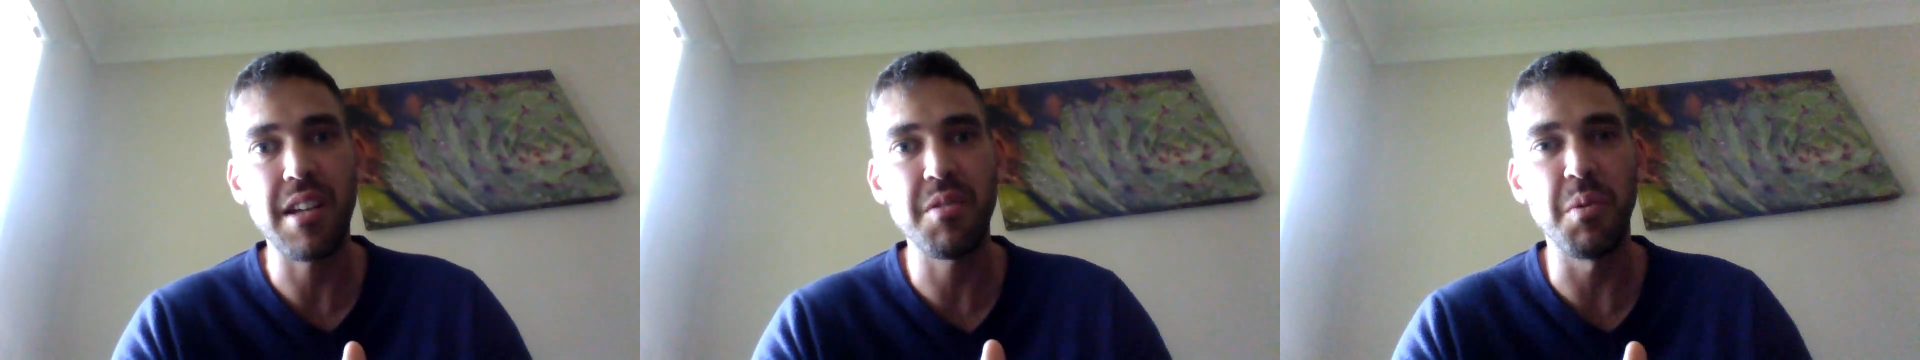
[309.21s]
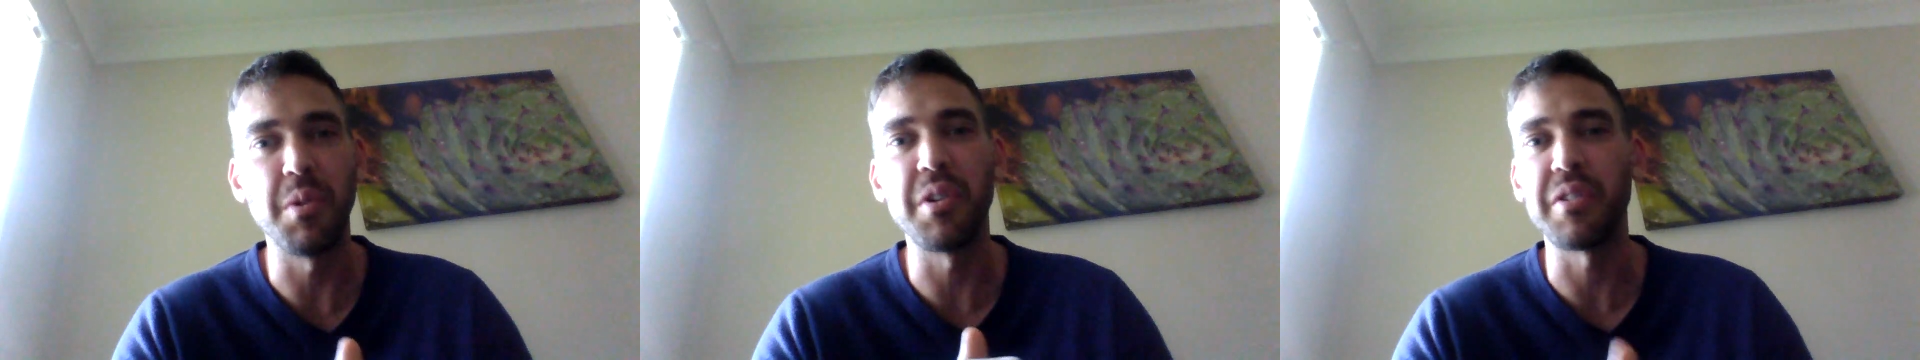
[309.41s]

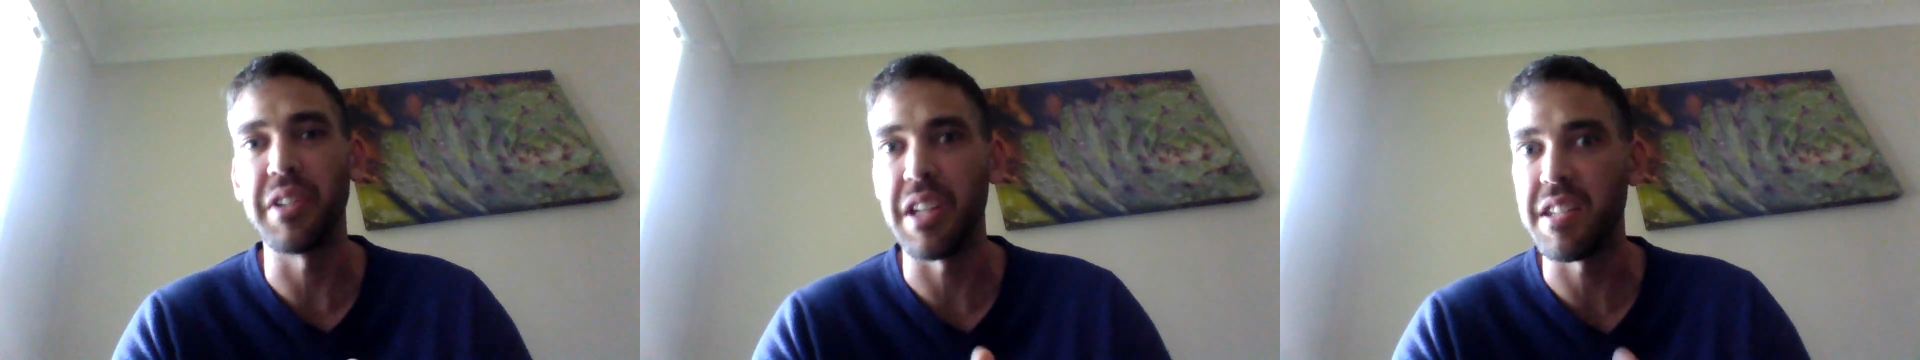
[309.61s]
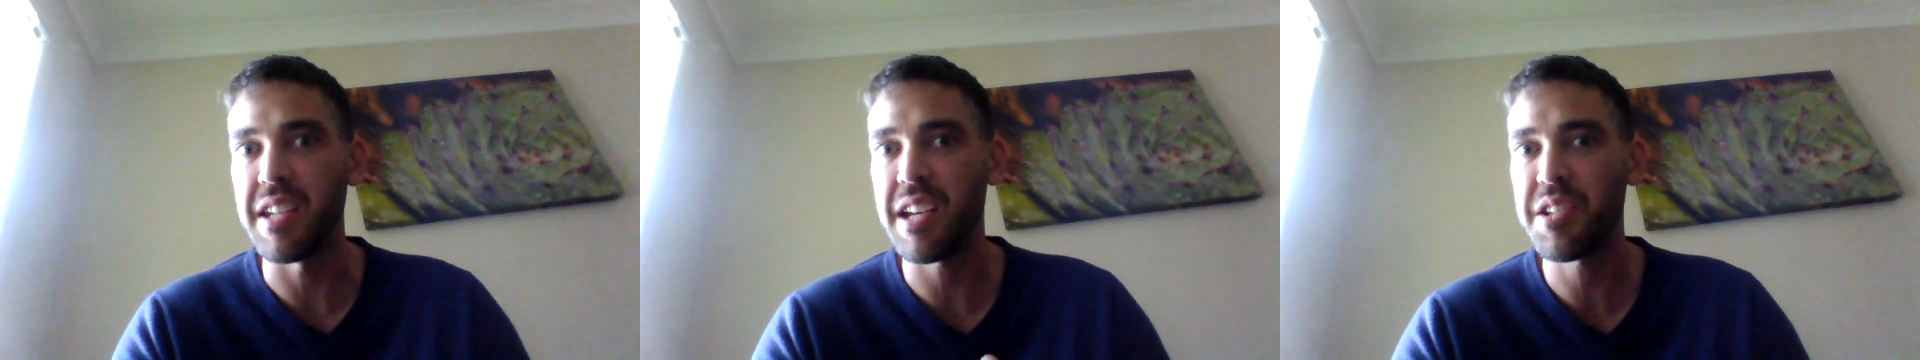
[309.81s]
well, not
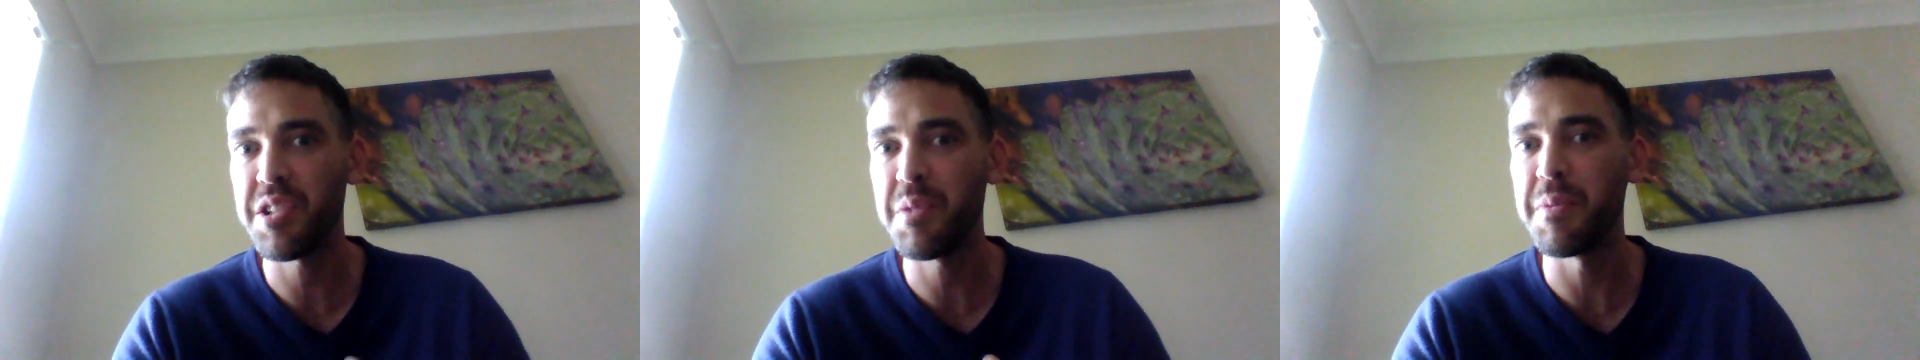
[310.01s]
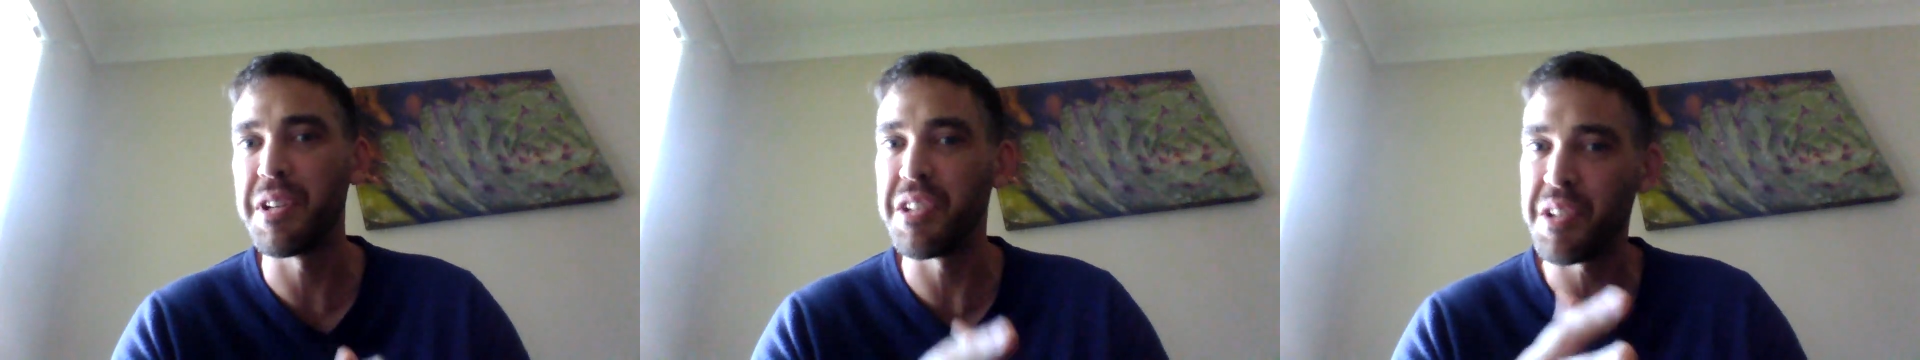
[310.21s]
really
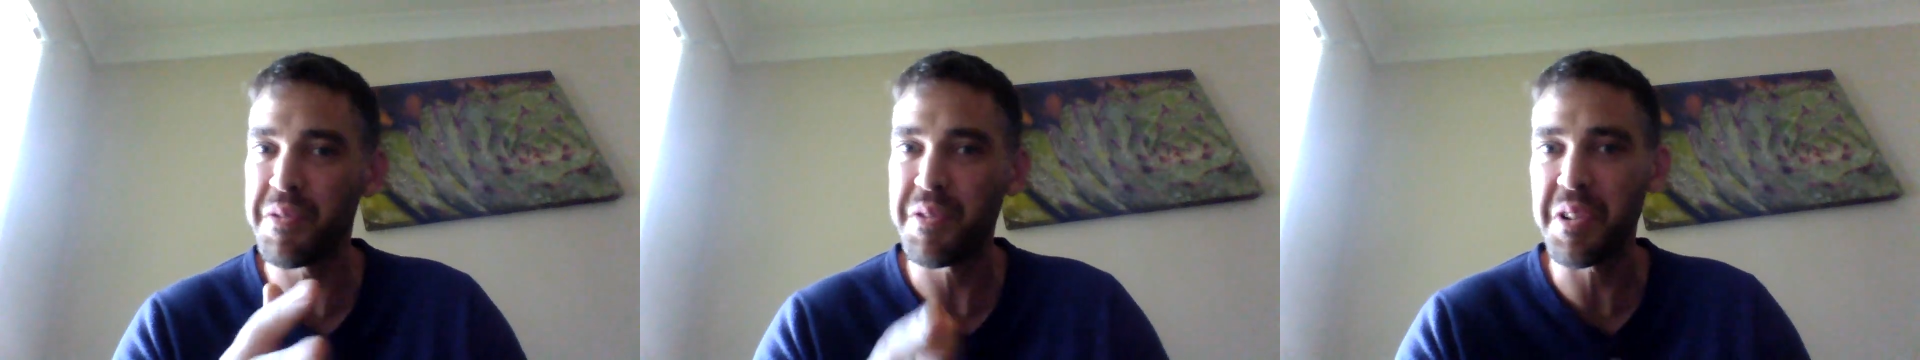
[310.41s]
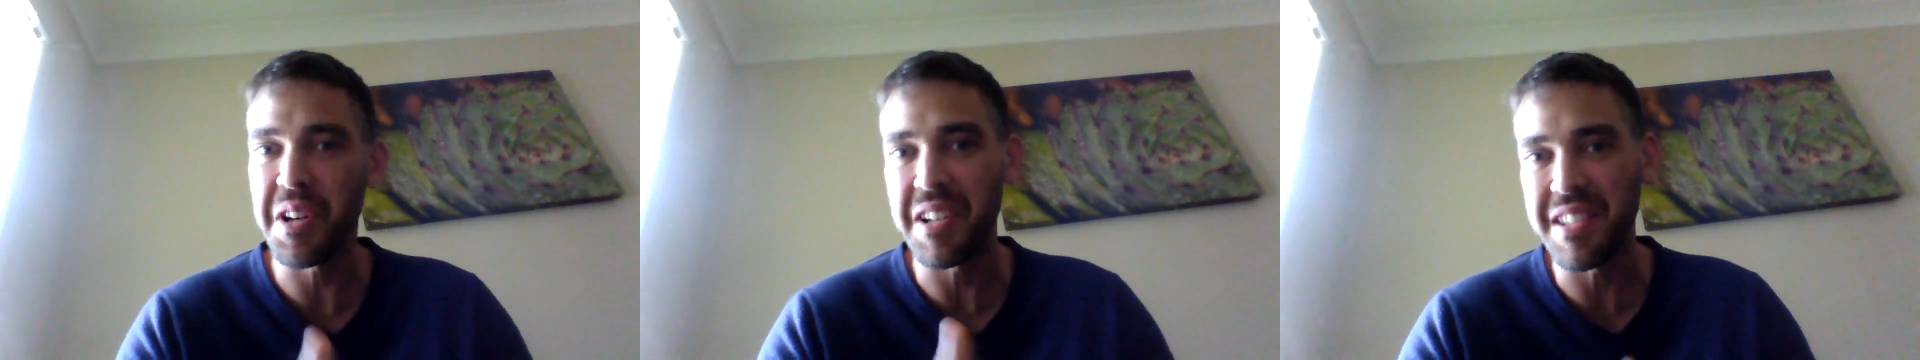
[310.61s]
texture, but a
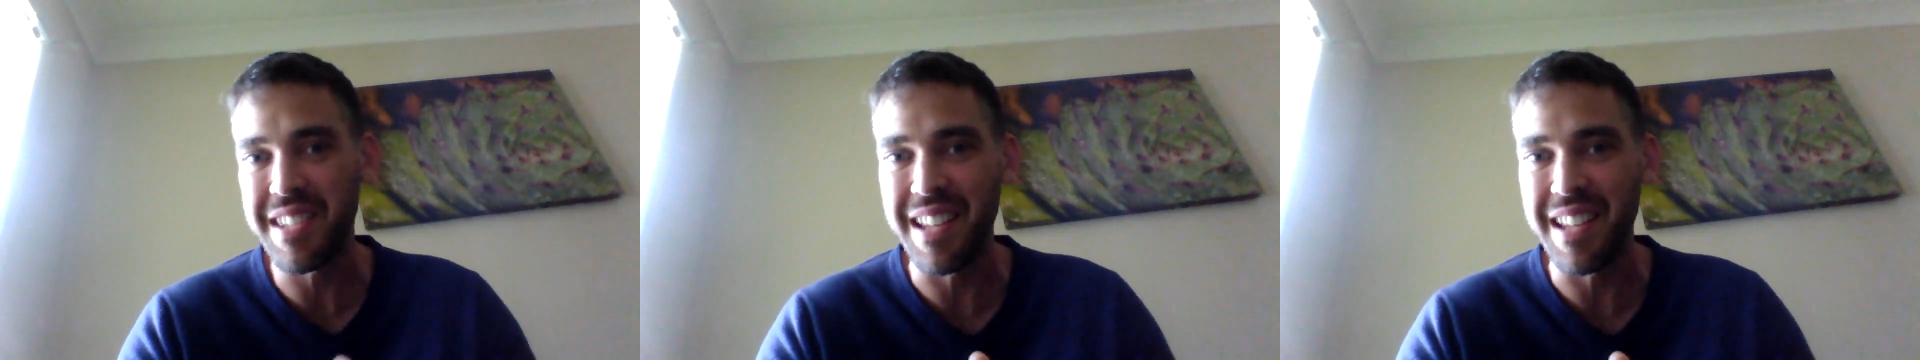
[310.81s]
different kind of